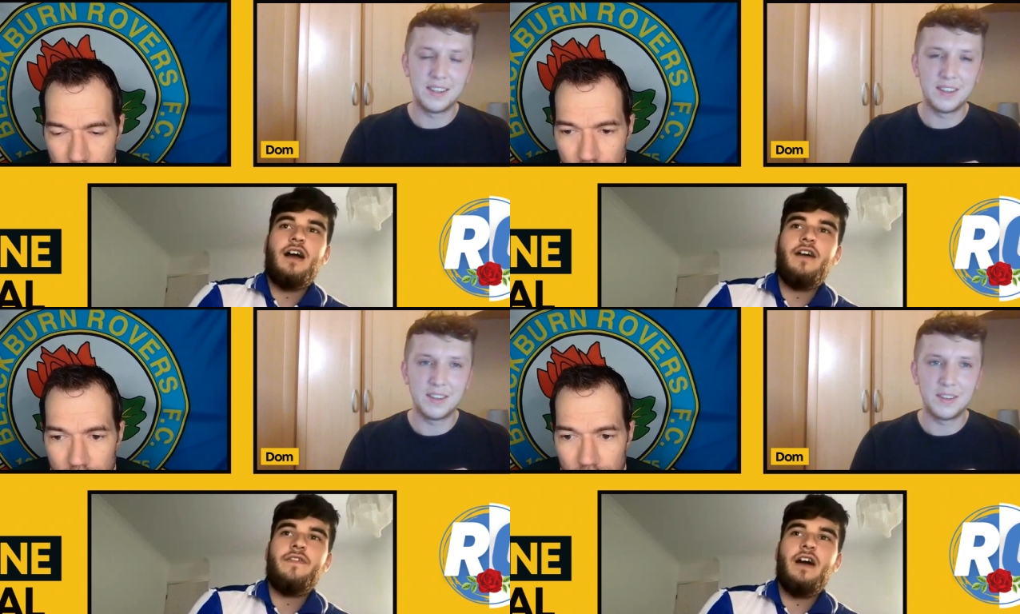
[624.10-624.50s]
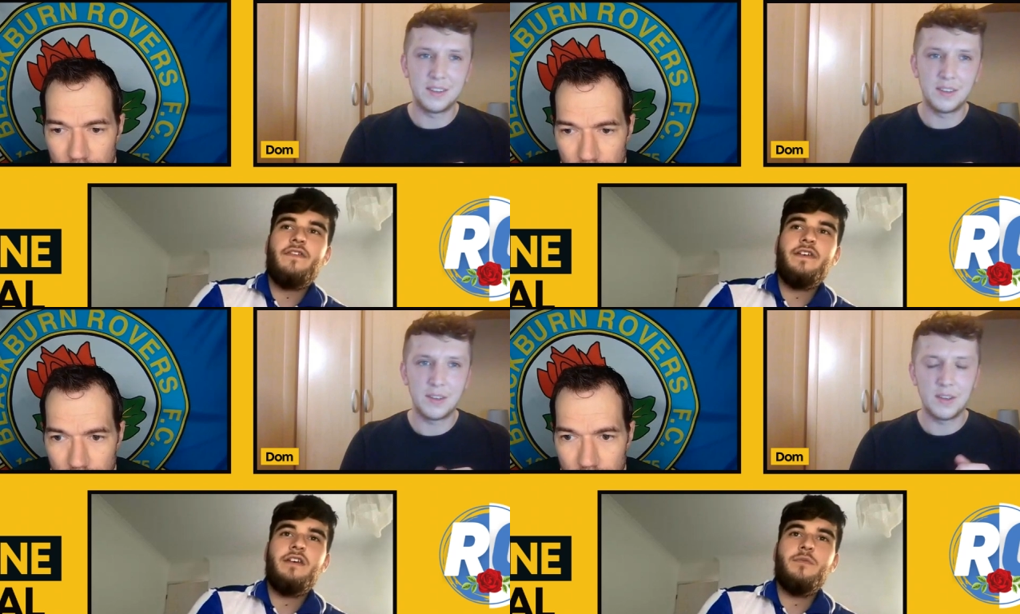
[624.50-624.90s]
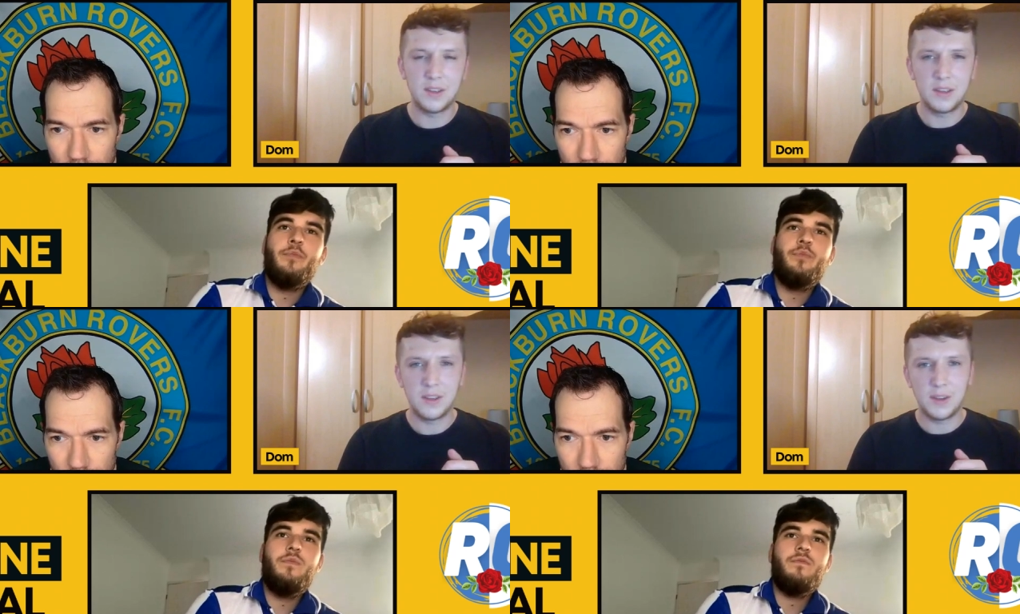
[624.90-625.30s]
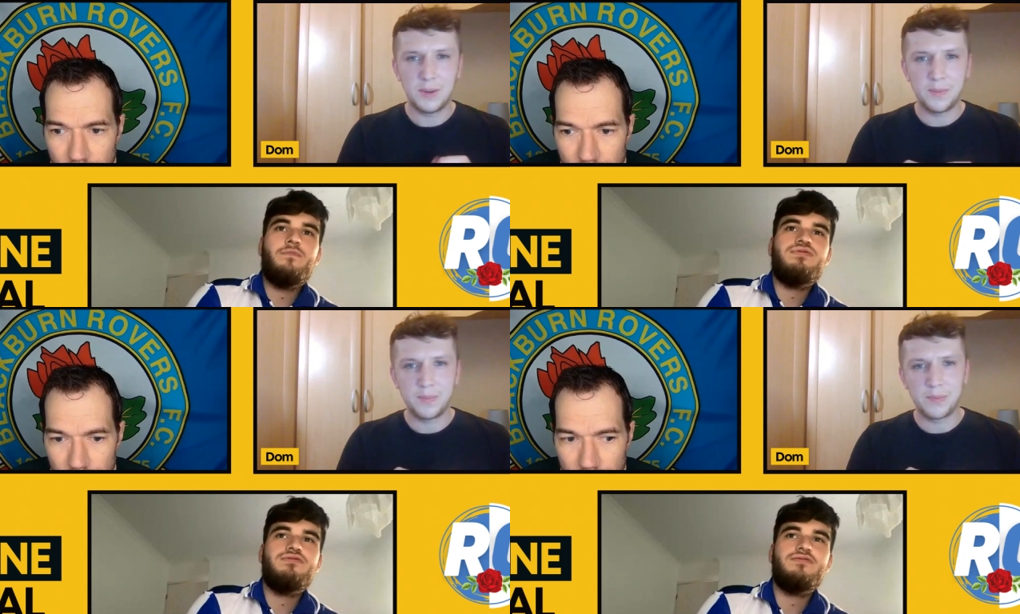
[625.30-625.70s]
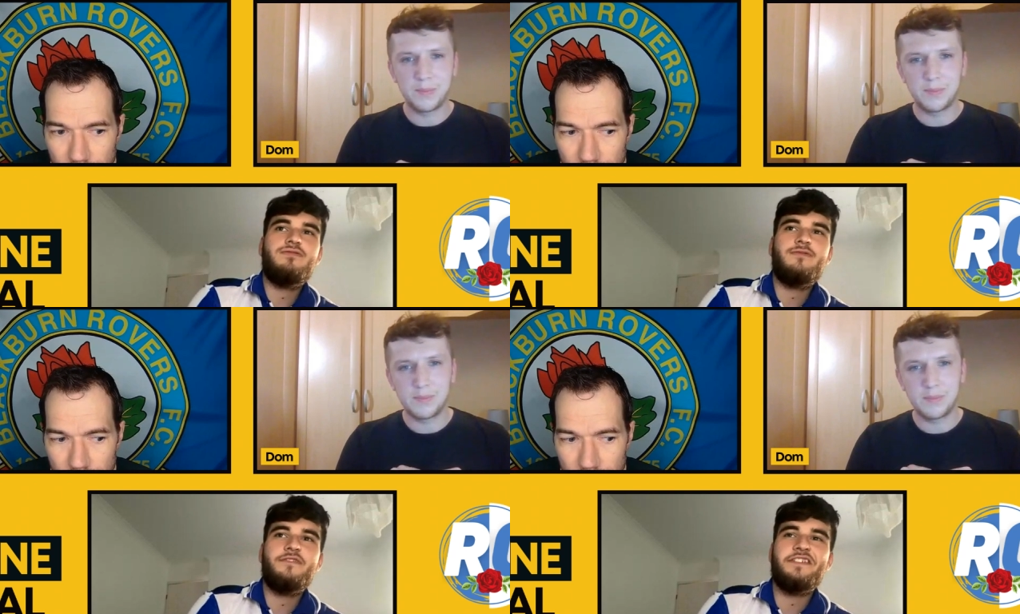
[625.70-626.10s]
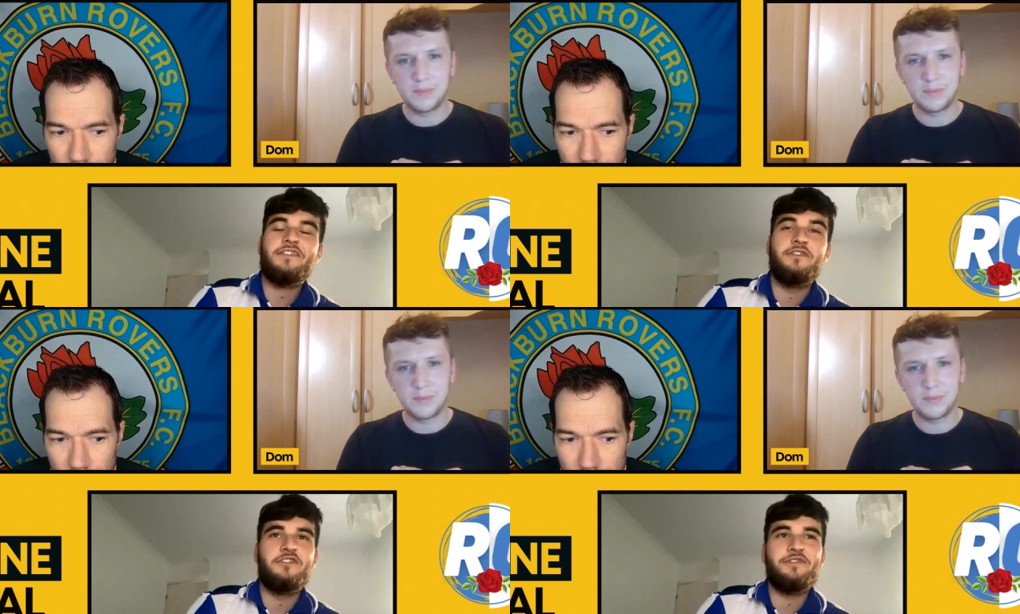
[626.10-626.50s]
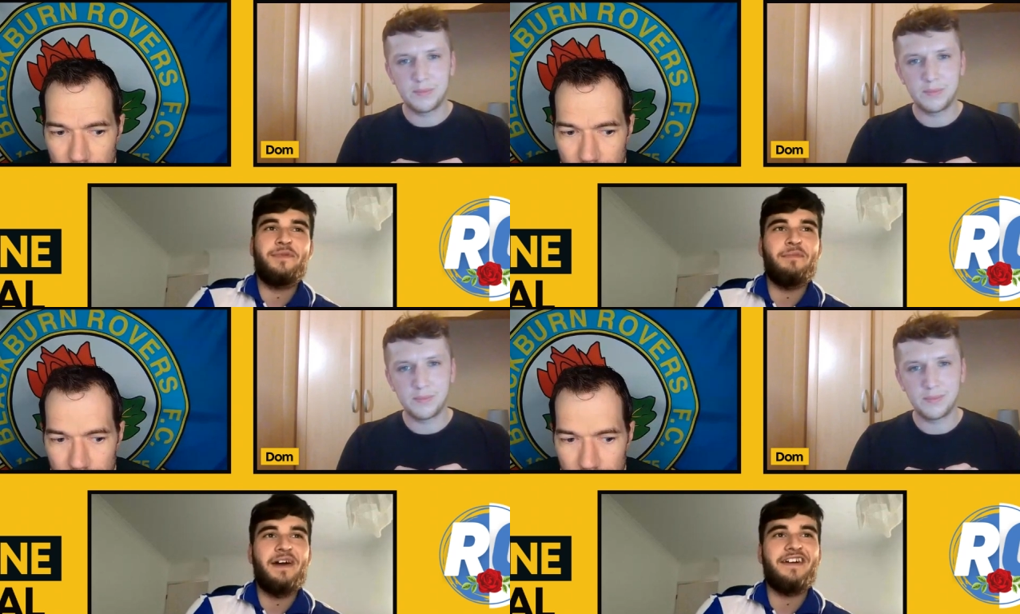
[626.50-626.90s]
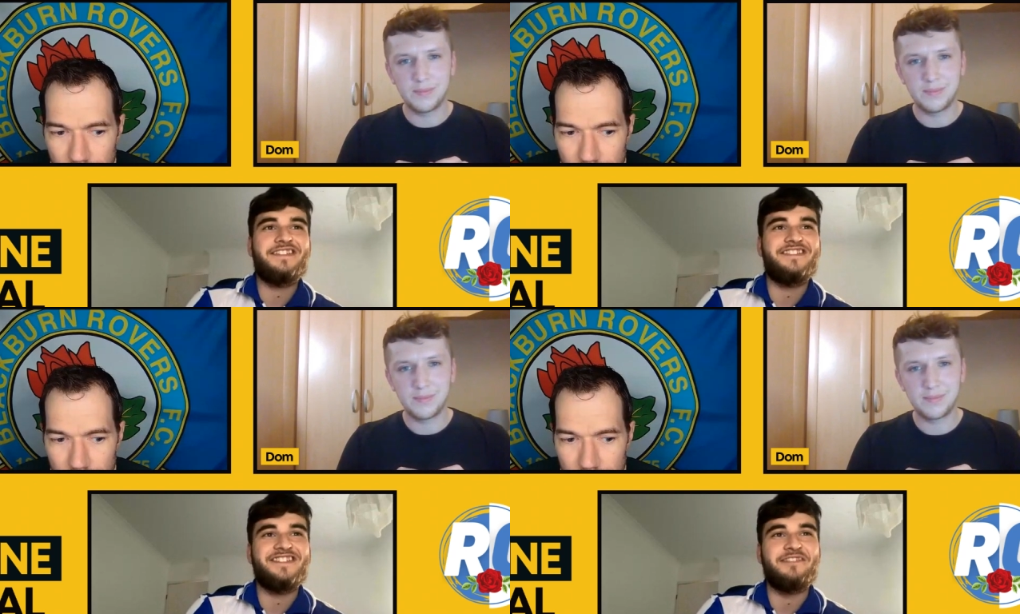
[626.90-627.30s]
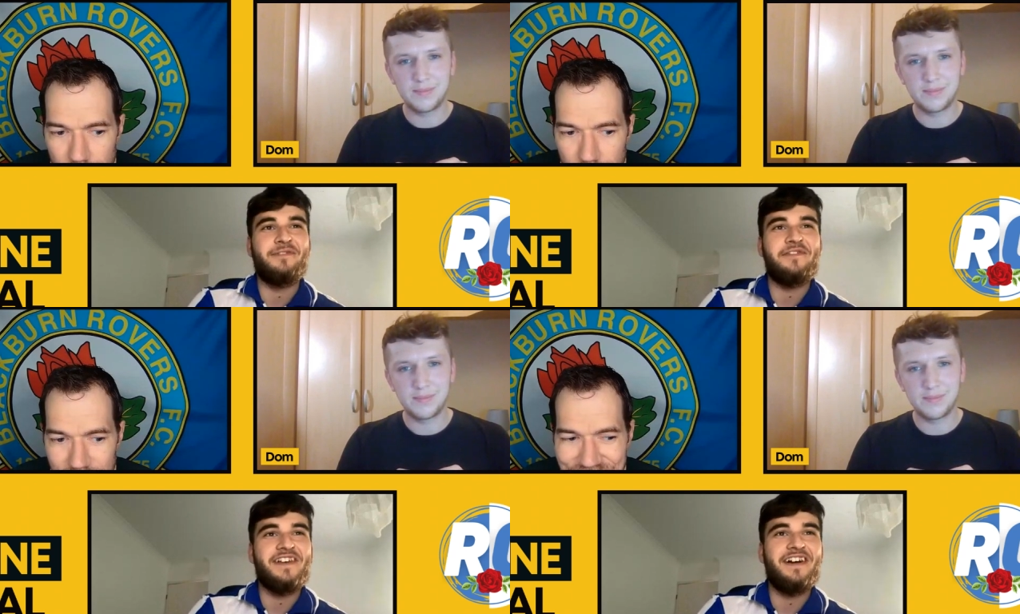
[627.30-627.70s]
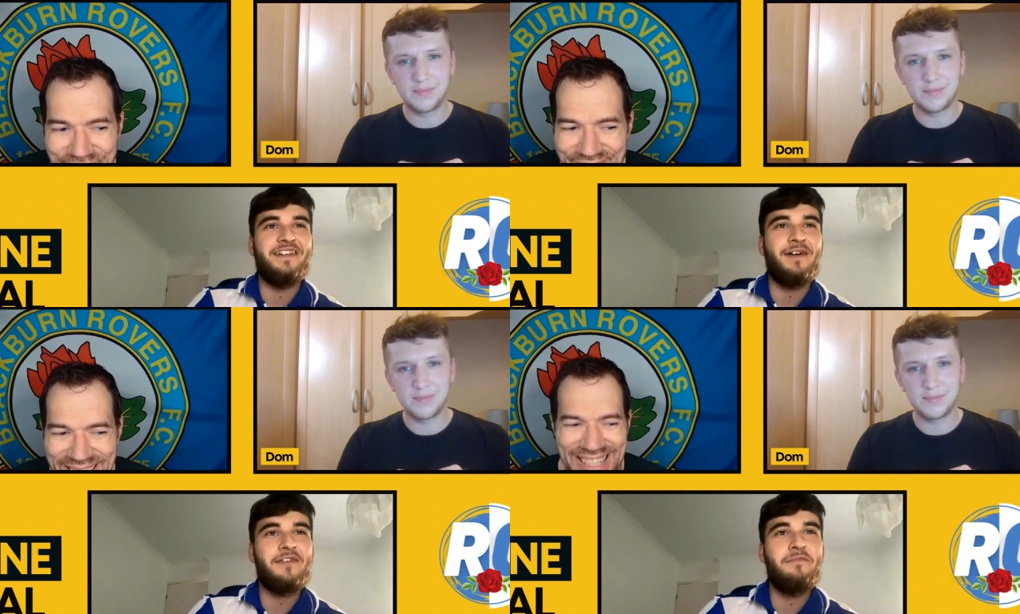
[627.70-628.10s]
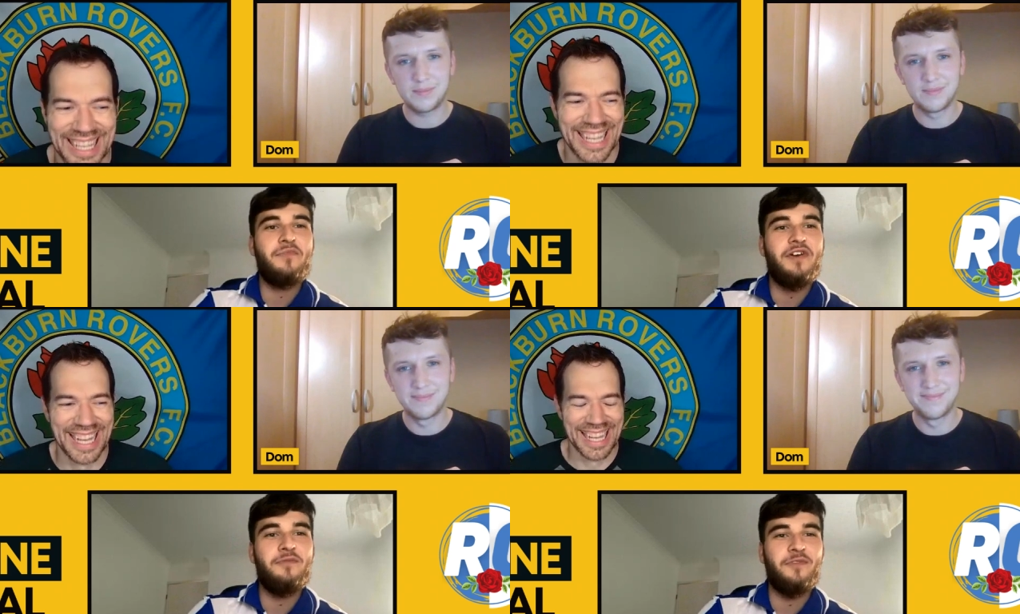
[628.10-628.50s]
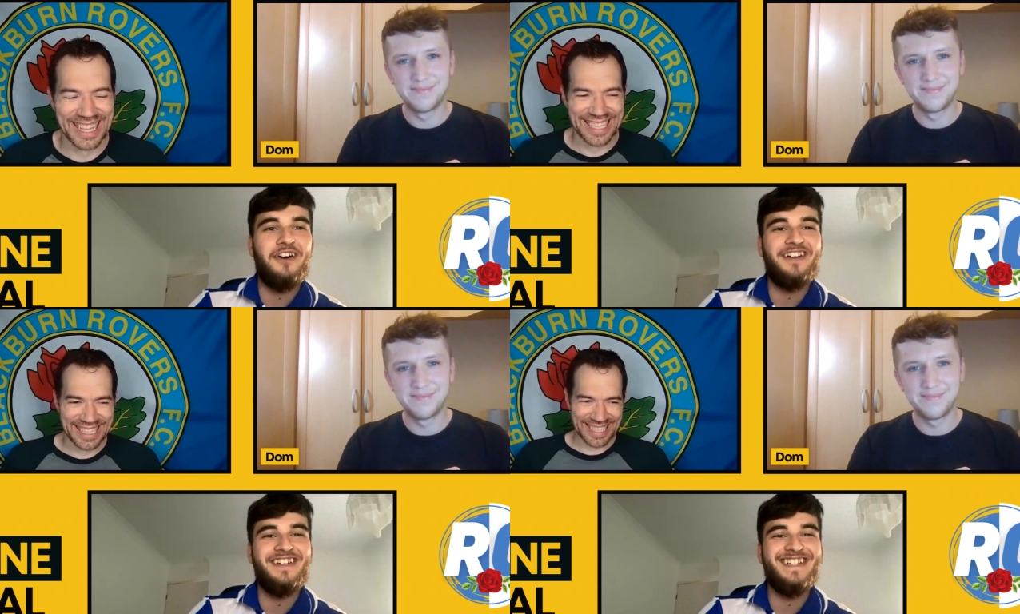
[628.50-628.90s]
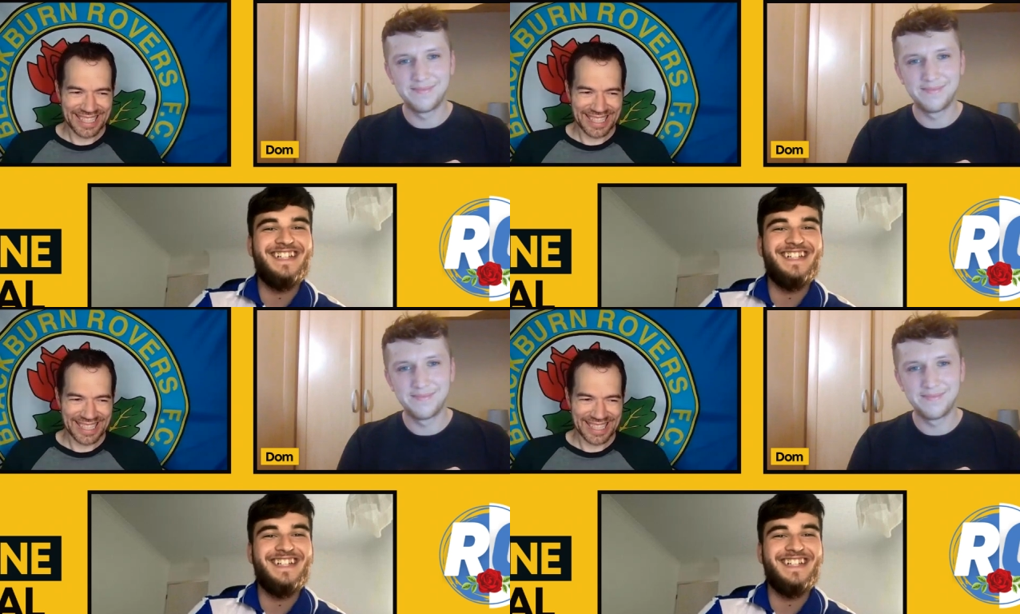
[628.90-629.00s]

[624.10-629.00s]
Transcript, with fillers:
Speaker 1: I, I think this could just be biased just because we've signed him. I think Brittain won,